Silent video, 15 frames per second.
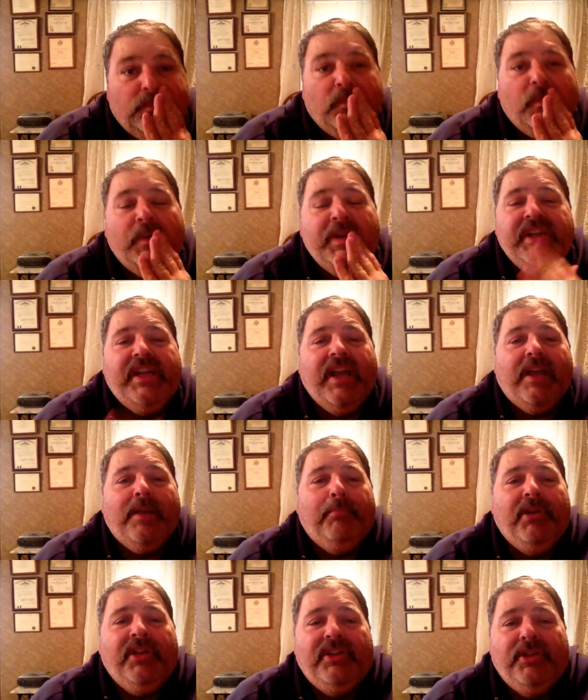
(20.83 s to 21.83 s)
when you got a
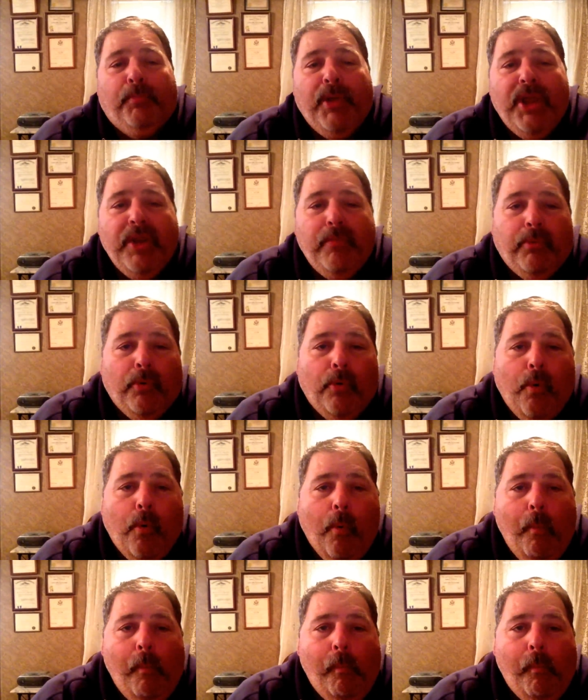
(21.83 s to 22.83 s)
bunch of people
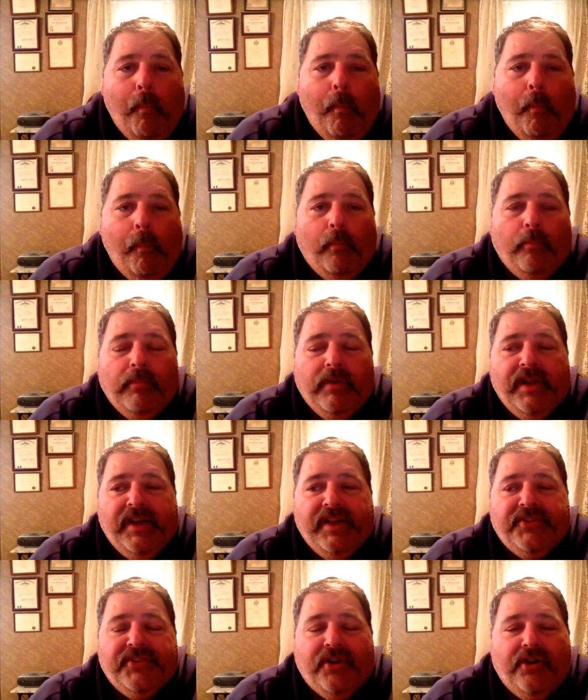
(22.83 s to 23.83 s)
in
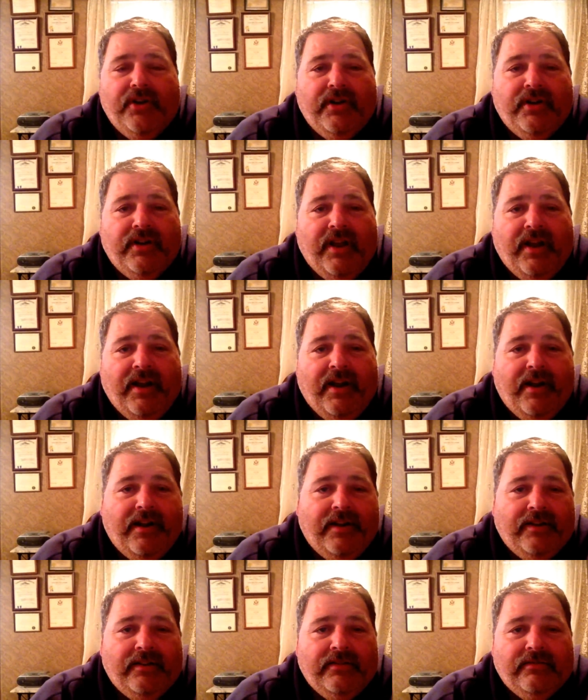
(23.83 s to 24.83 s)
a certain
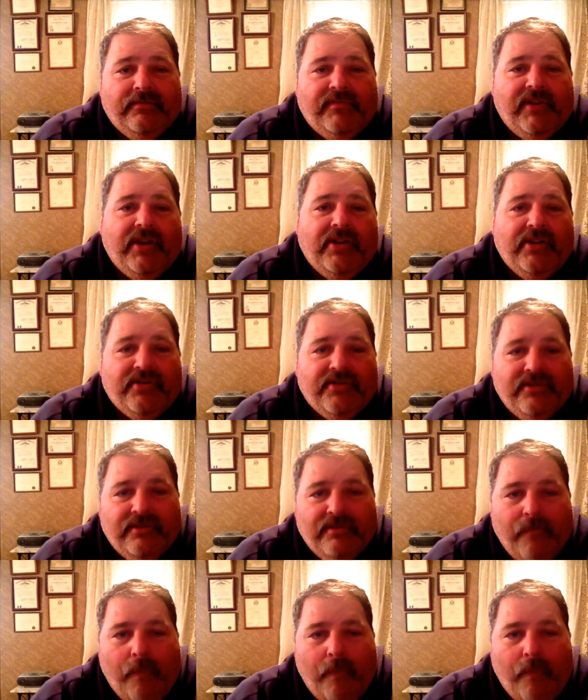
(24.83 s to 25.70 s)
area, Ferguson,